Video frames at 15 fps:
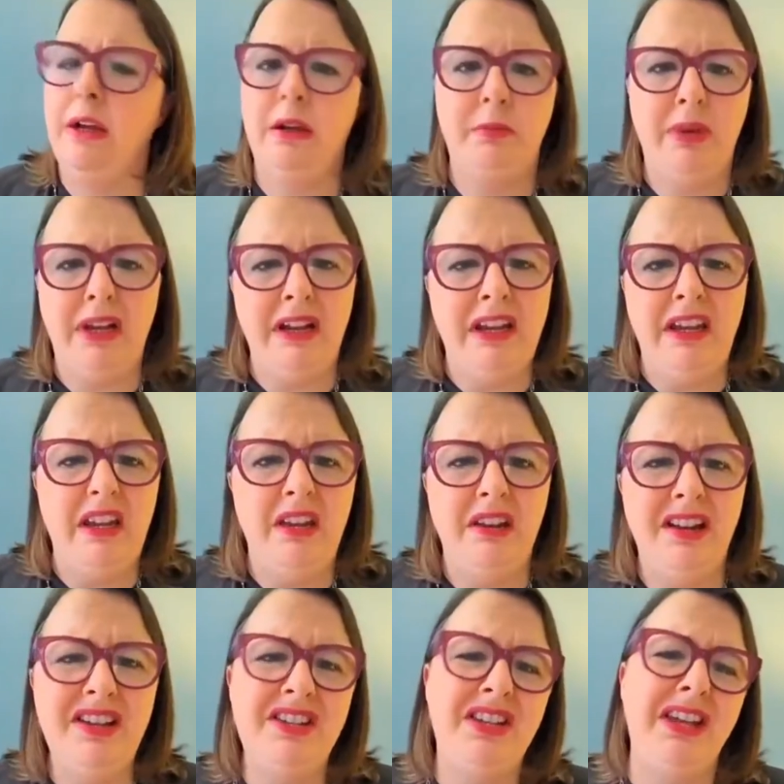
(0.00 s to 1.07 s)
But I get, you know,
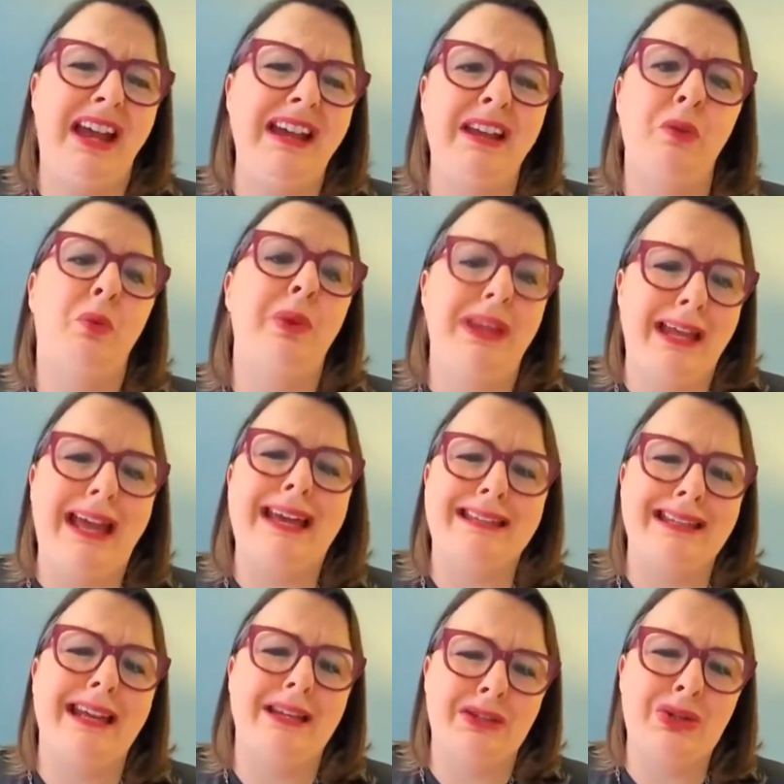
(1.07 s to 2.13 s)
I get weak ass
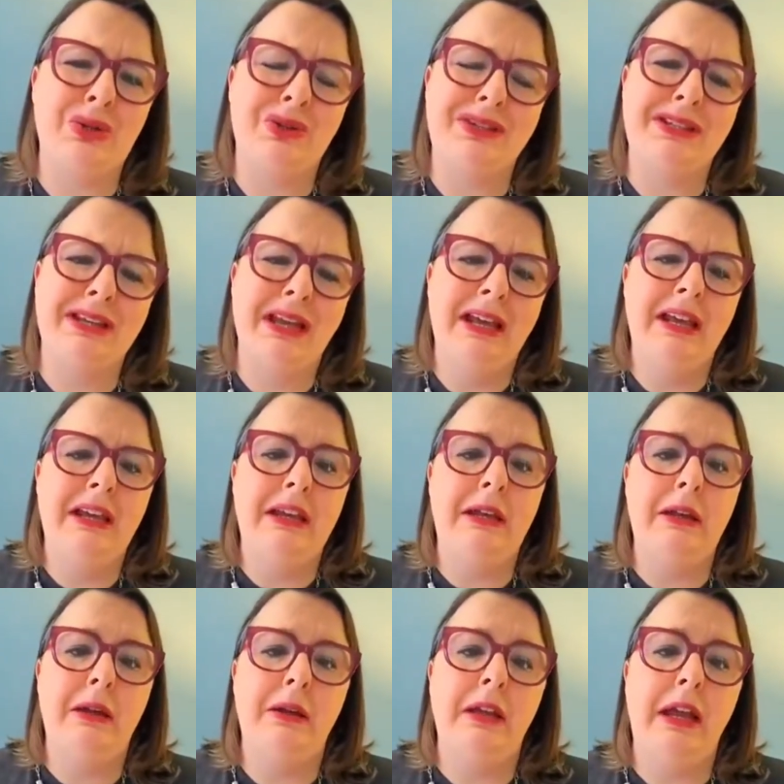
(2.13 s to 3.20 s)
answers, you
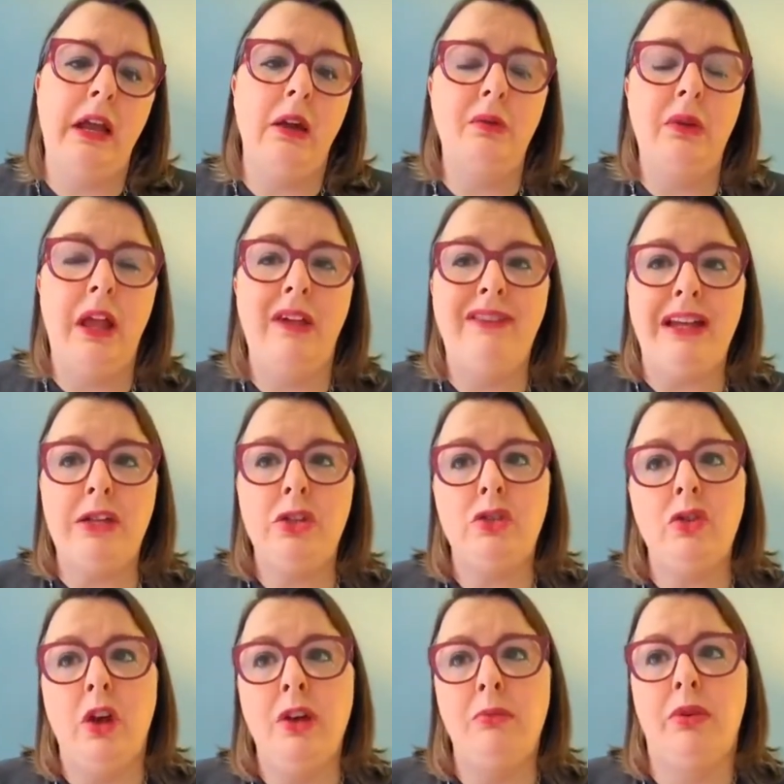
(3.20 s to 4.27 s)
know, like, oh, well, I've got
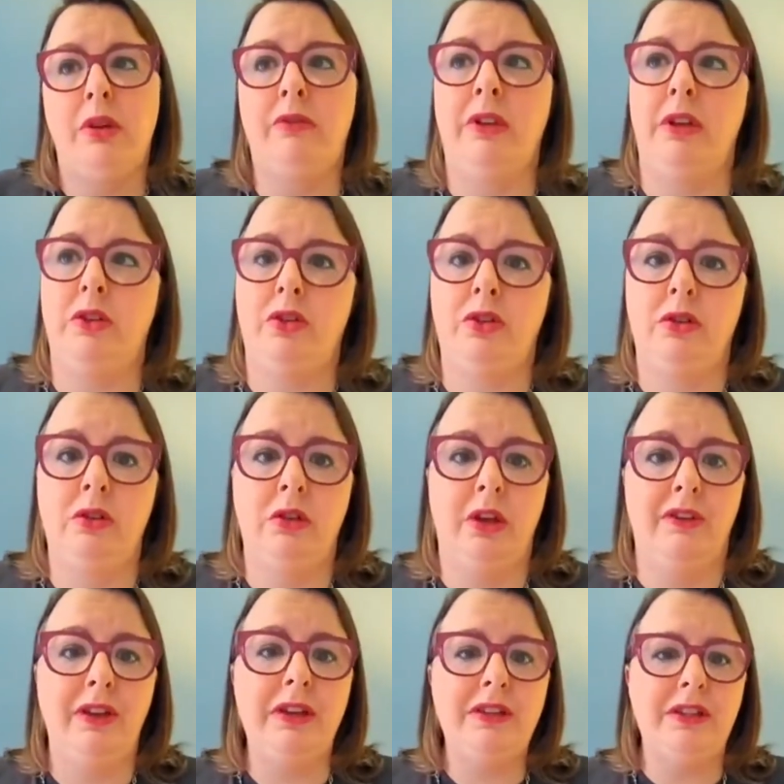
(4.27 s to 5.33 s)
strong privilege.
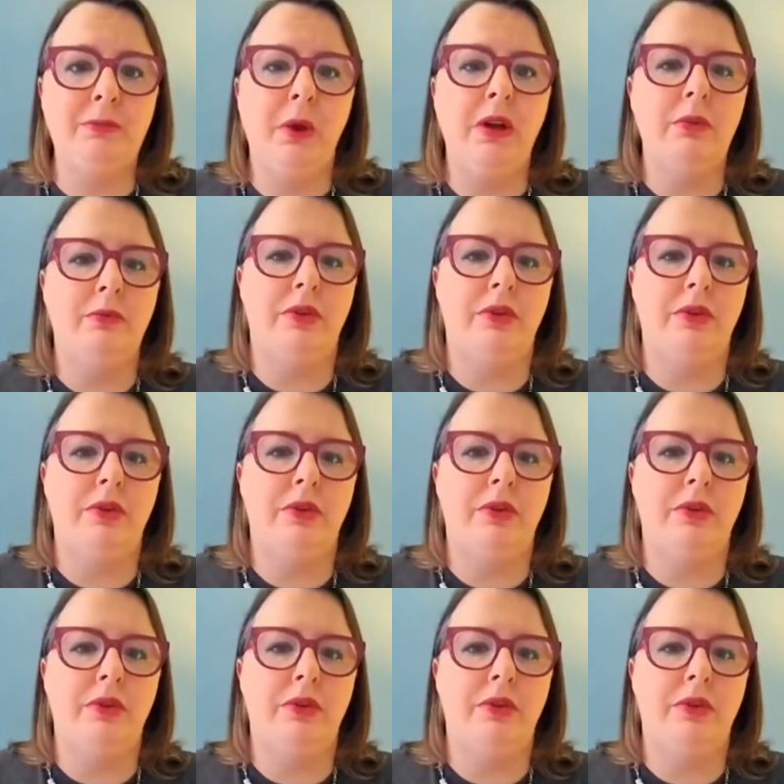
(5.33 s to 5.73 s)
I've got smart